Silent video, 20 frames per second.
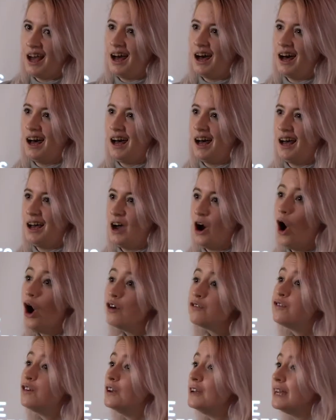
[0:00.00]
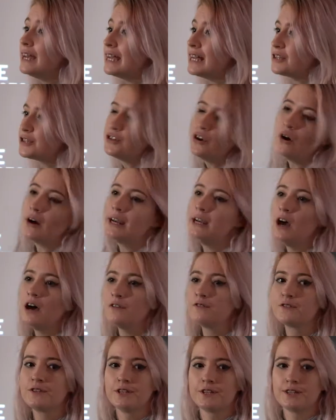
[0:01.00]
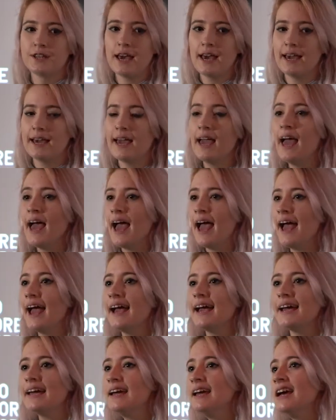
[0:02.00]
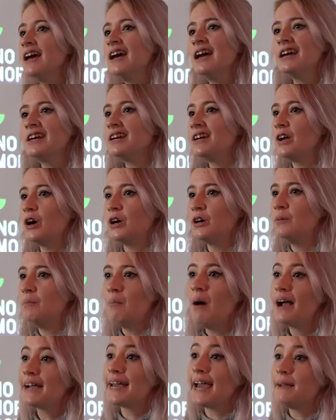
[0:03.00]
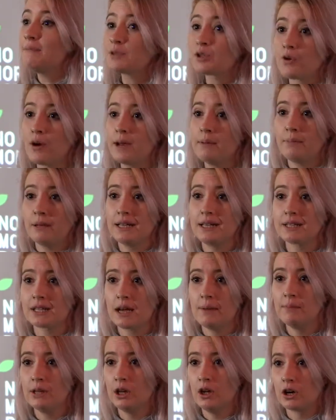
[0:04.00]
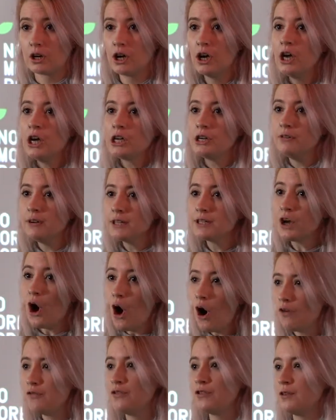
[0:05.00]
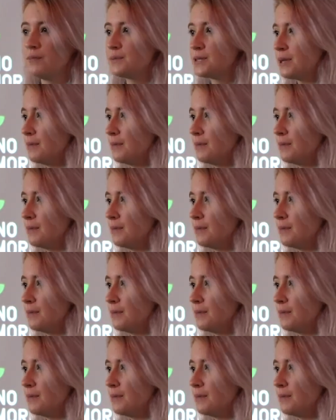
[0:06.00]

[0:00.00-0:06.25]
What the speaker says: Often it's not enough to say, hey, you know, my game's great, please come and look. You need to offer them